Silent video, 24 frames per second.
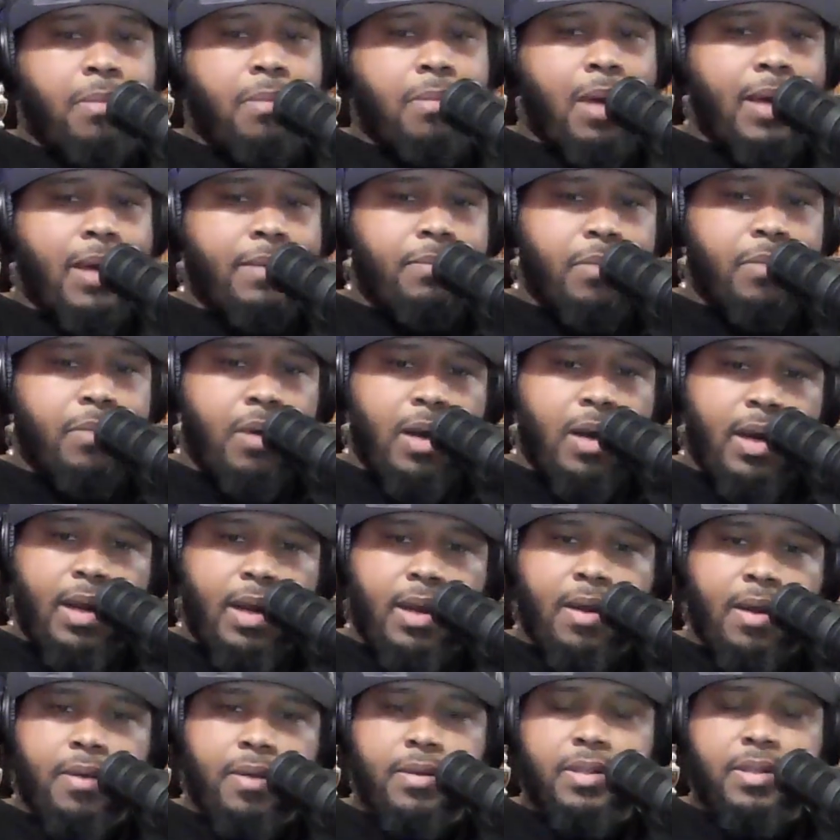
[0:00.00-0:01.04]
Mike
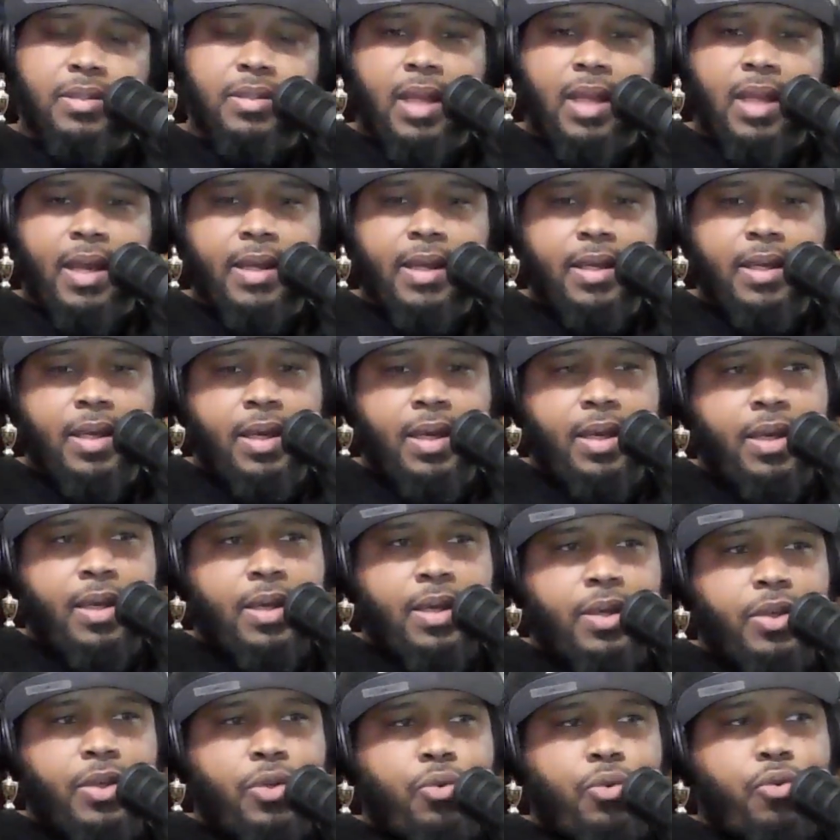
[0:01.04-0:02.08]
Brown. It's like
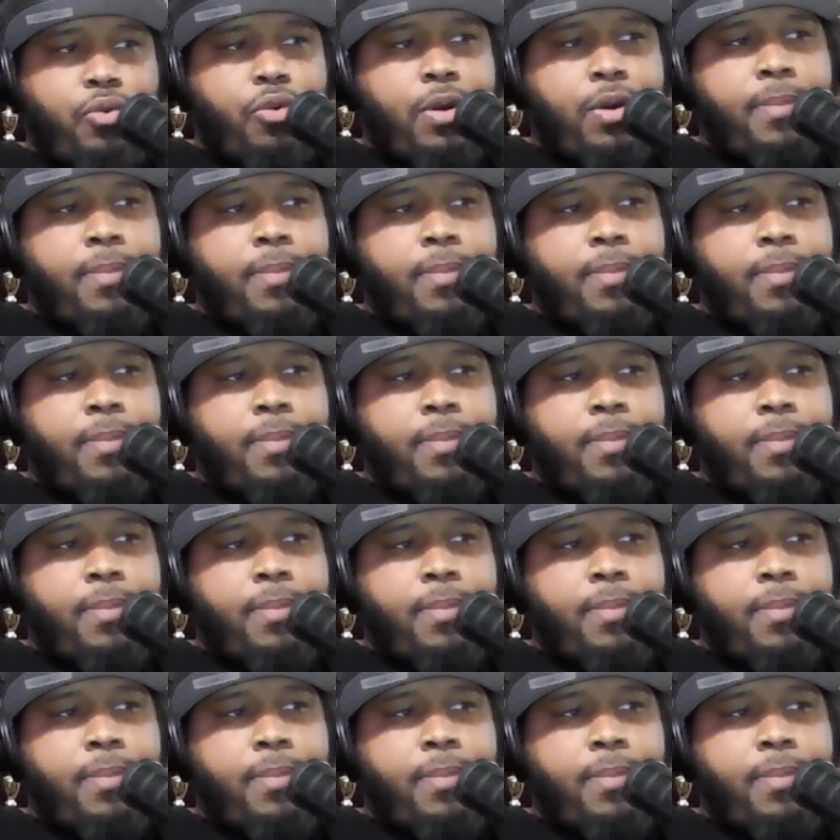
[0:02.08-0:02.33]
you